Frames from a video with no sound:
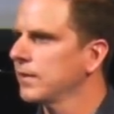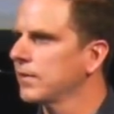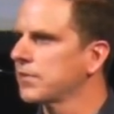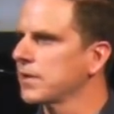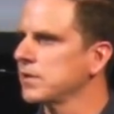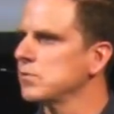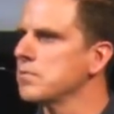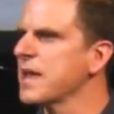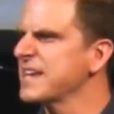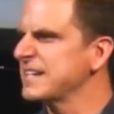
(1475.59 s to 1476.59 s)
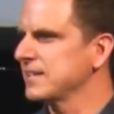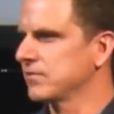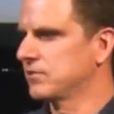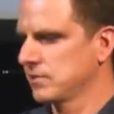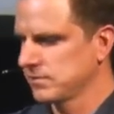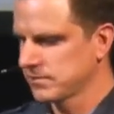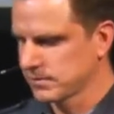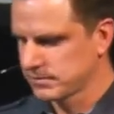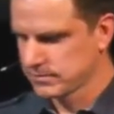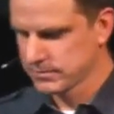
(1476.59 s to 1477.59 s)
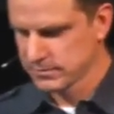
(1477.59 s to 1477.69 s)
that the humanity of Jesus